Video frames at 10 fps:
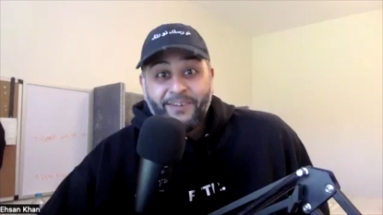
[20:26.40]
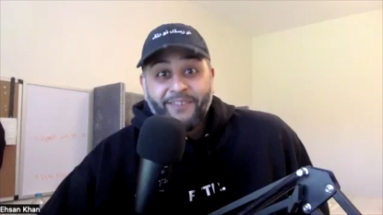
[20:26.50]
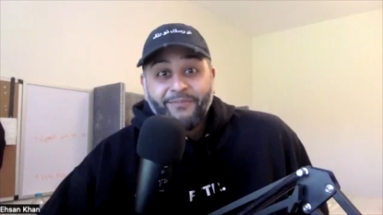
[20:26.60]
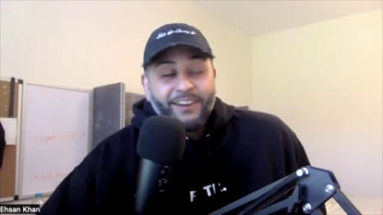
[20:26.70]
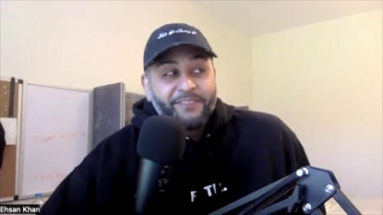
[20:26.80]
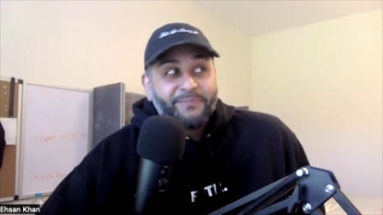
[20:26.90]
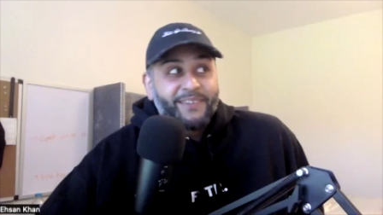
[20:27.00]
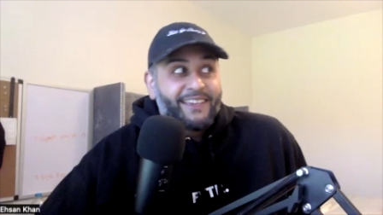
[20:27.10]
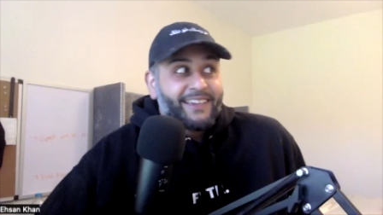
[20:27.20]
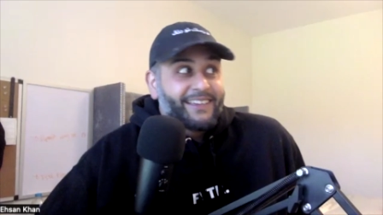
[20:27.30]
in front of
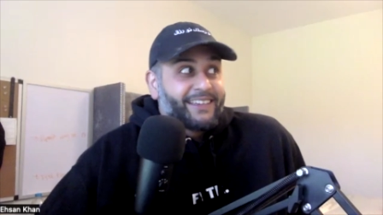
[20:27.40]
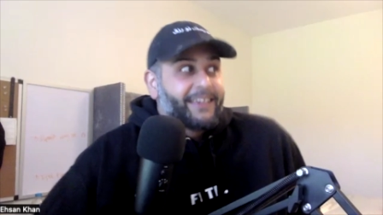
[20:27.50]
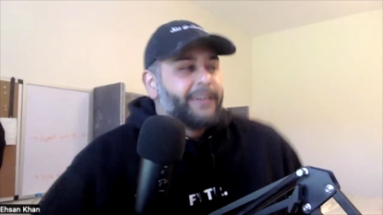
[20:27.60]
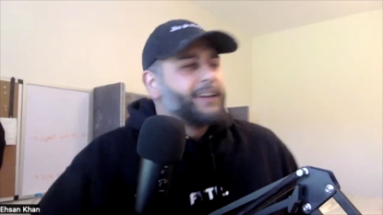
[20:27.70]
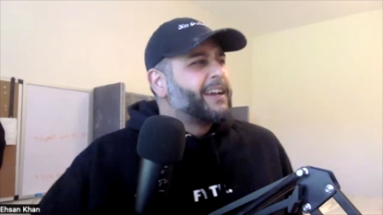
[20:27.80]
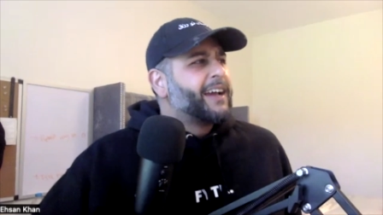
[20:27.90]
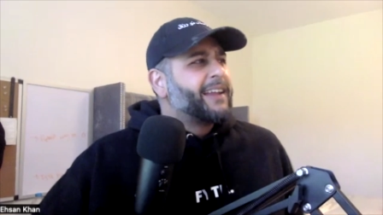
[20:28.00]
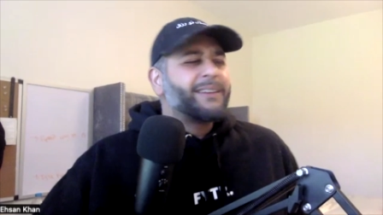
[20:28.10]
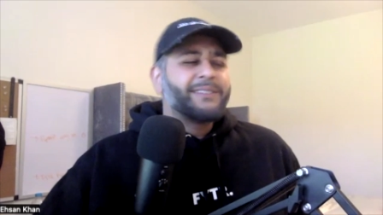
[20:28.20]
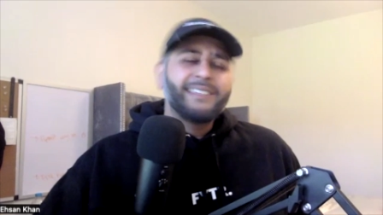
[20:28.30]
me. And,
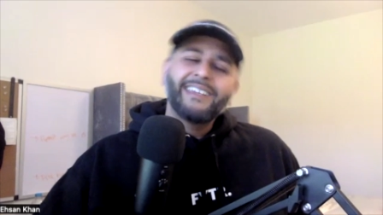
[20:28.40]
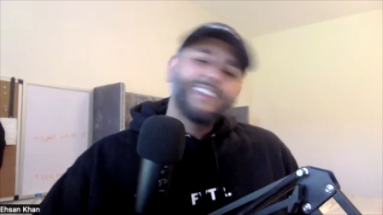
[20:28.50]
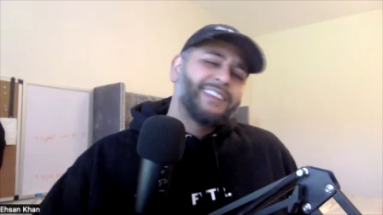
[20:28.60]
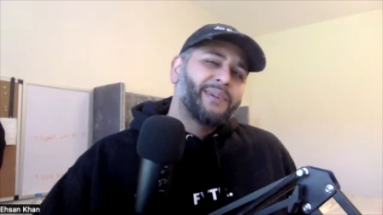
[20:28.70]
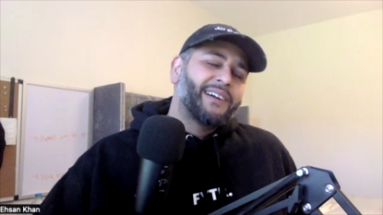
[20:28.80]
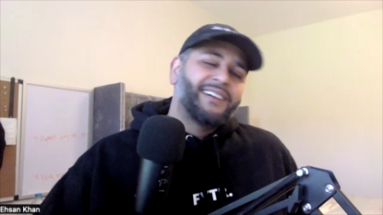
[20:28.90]
and I was thinking about it.